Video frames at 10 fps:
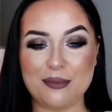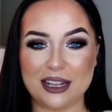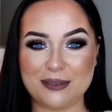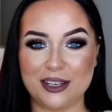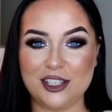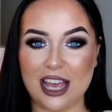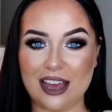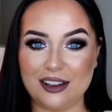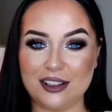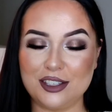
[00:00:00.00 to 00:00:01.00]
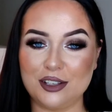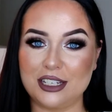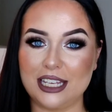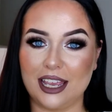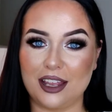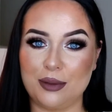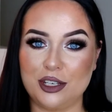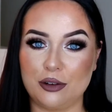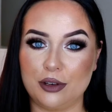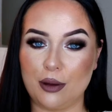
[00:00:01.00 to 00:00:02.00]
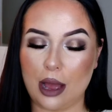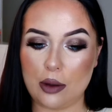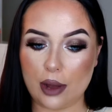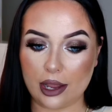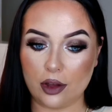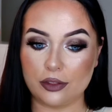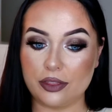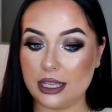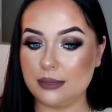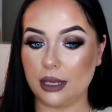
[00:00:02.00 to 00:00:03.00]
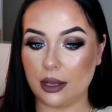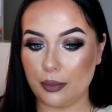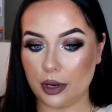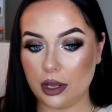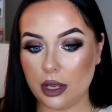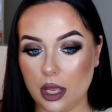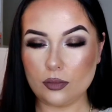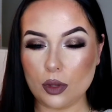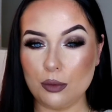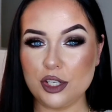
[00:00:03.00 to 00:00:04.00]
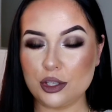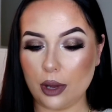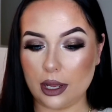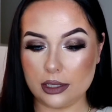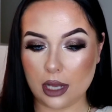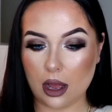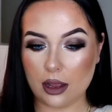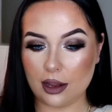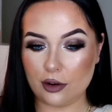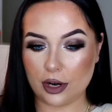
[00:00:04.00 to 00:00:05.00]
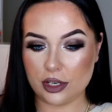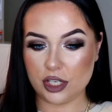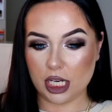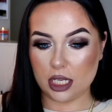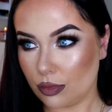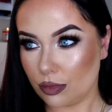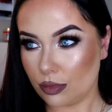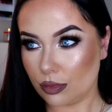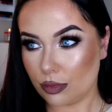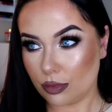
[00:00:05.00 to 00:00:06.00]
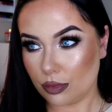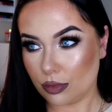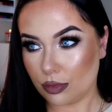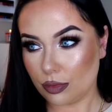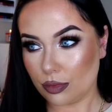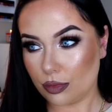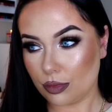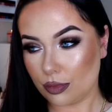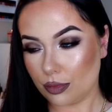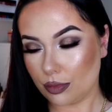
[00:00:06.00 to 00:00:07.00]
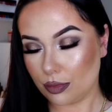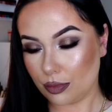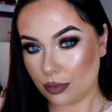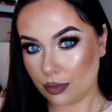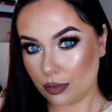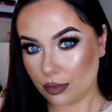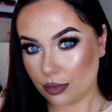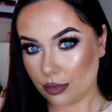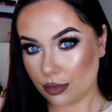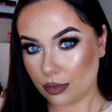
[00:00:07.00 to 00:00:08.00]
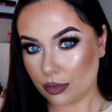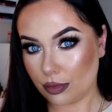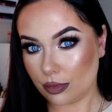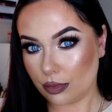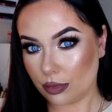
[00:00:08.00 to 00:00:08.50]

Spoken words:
back to my channel. So today I'm going to be showing you how I got this makeup look, which is quite a dark, grungy, smoky glam look. I've paired this with like a deep